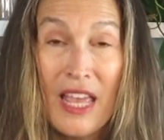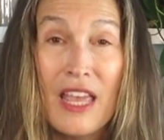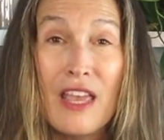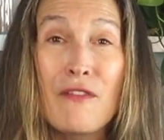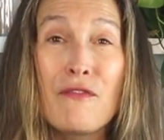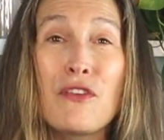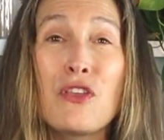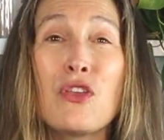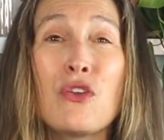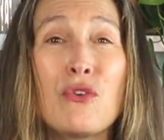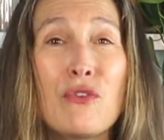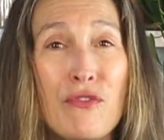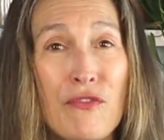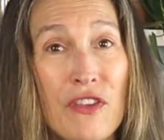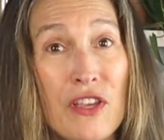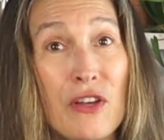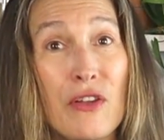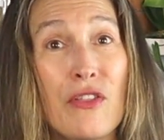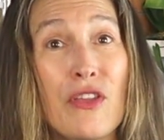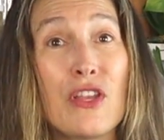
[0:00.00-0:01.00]
if you
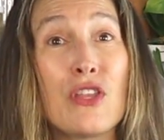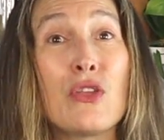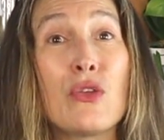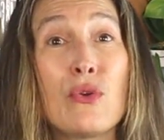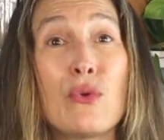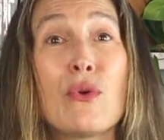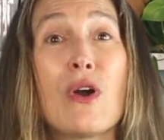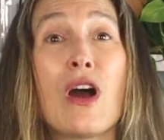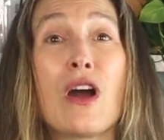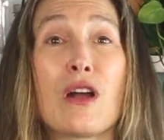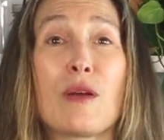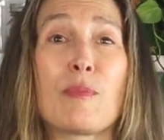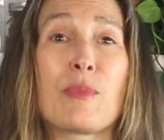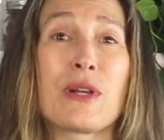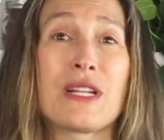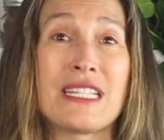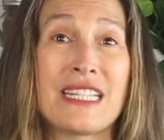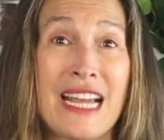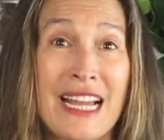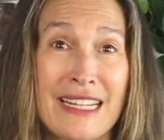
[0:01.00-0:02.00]
feel that you are
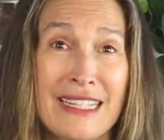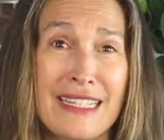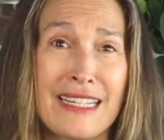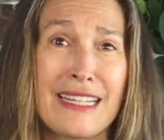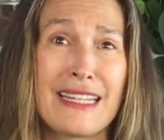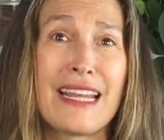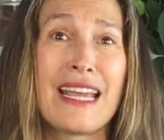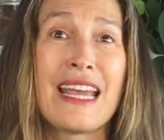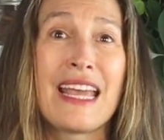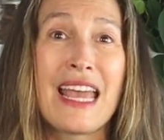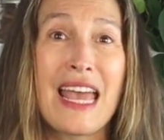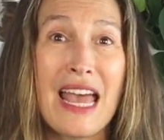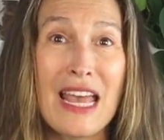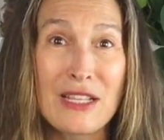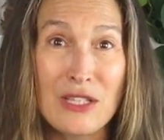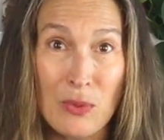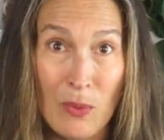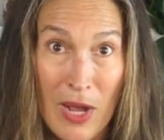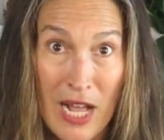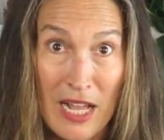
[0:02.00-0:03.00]
protected
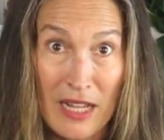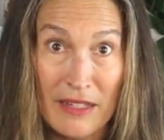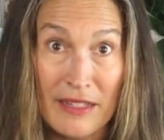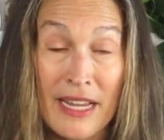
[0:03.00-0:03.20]
as well.